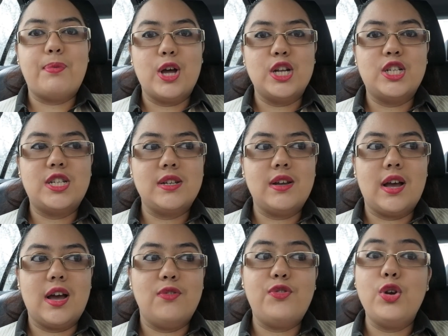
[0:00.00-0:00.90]
but
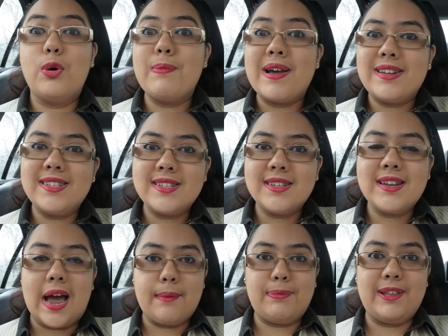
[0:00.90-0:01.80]
for your
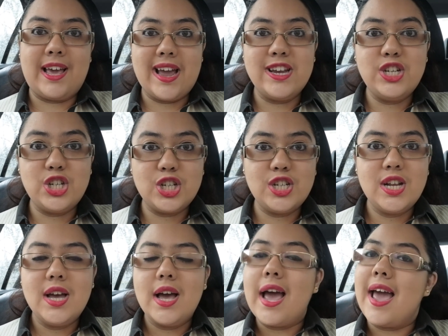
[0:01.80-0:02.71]
medicine application